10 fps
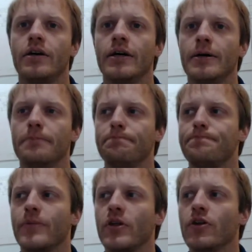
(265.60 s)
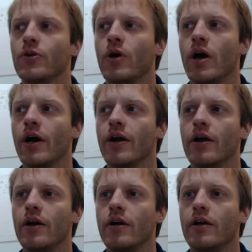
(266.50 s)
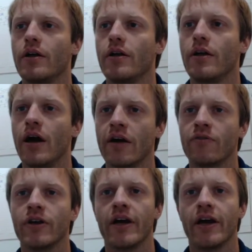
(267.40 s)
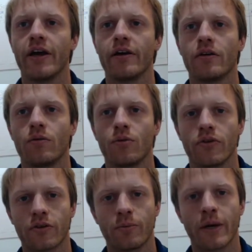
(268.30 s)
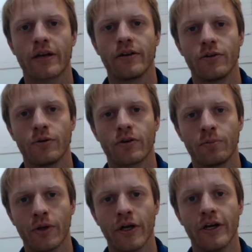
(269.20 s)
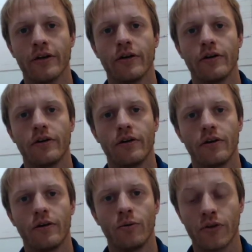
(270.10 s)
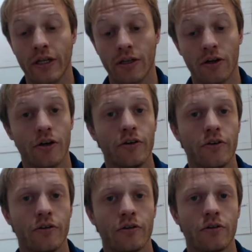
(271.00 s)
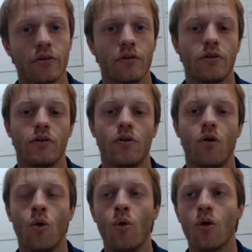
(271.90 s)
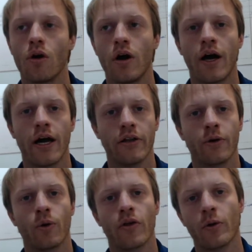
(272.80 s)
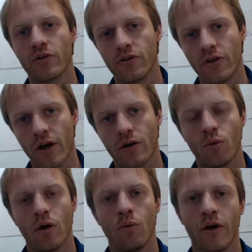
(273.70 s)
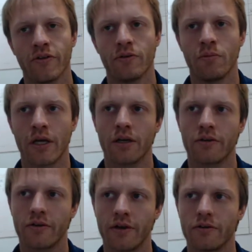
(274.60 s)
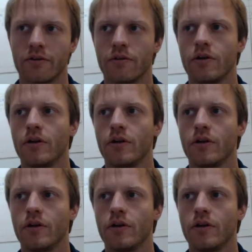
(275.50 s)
um, the new hire every day was expected to explain what they learned or highlight where they were stuck what wasn't making sense